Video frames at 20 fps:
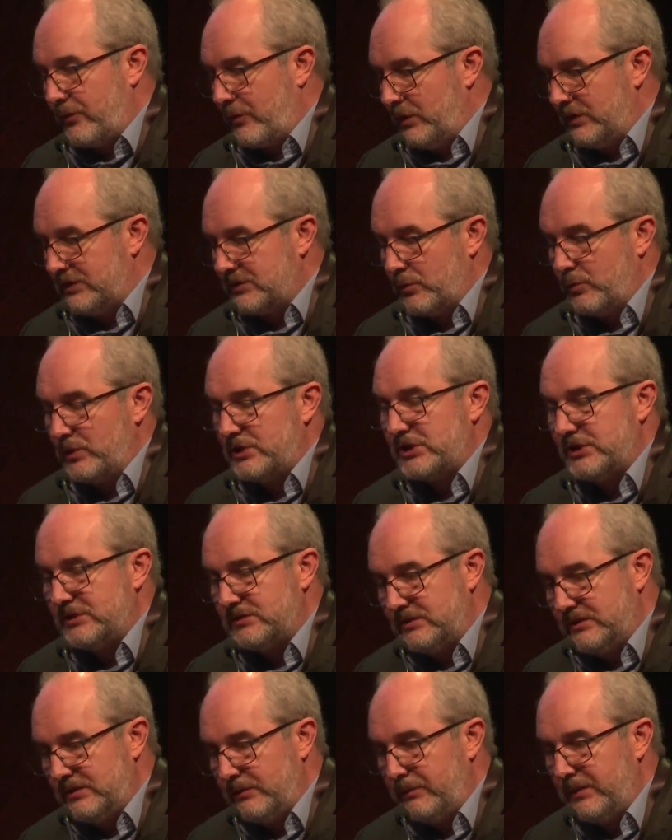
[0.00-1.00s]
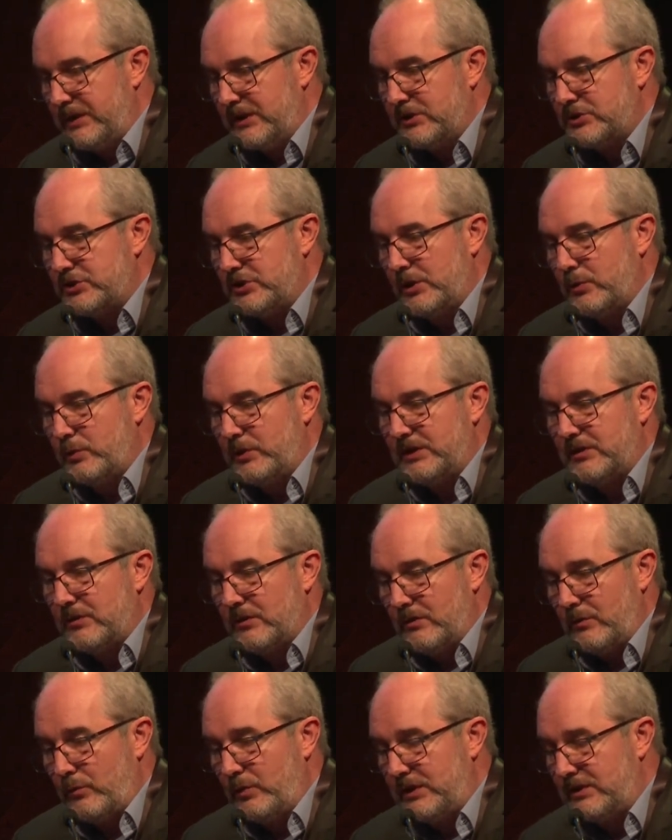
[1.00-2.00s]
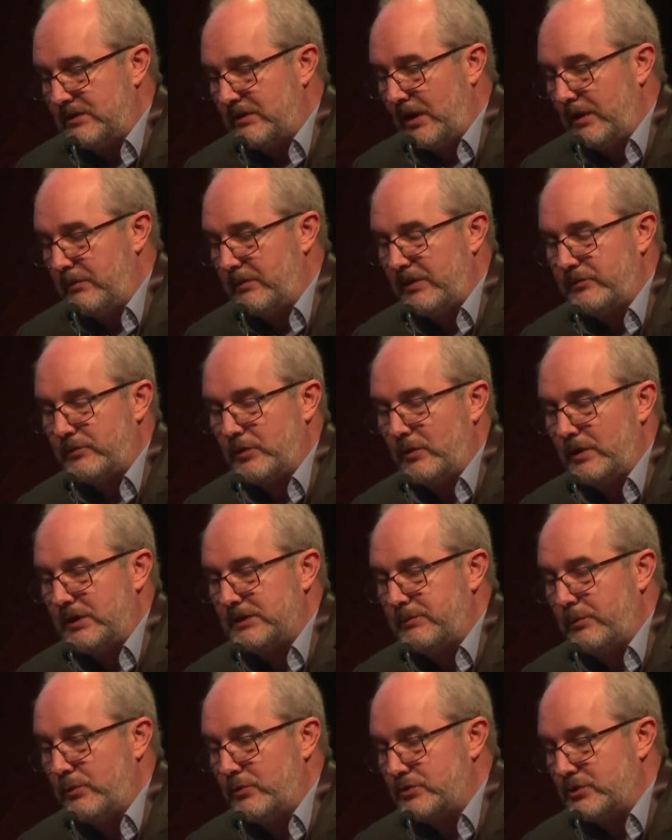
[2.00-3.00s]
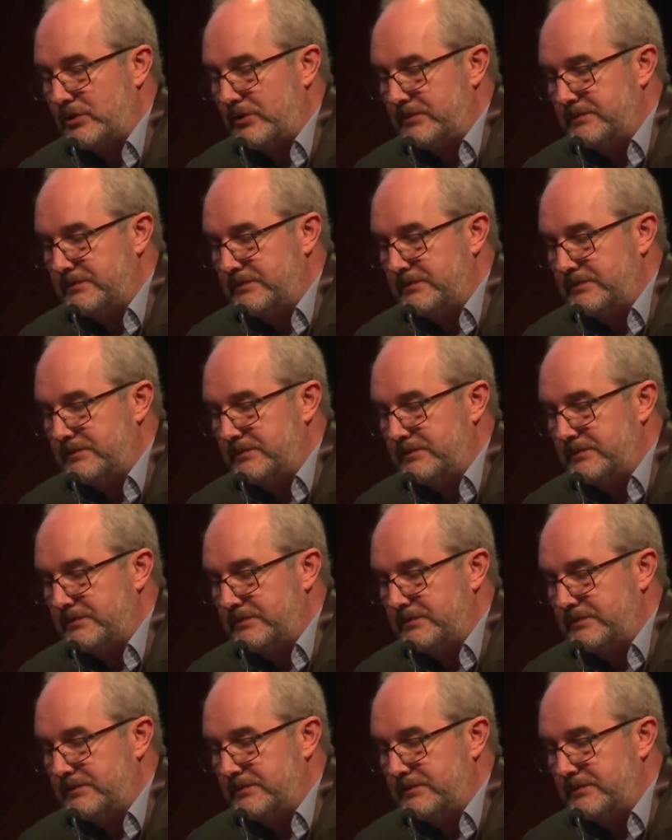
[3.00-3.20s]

risk, which is diminishing with time after exposure.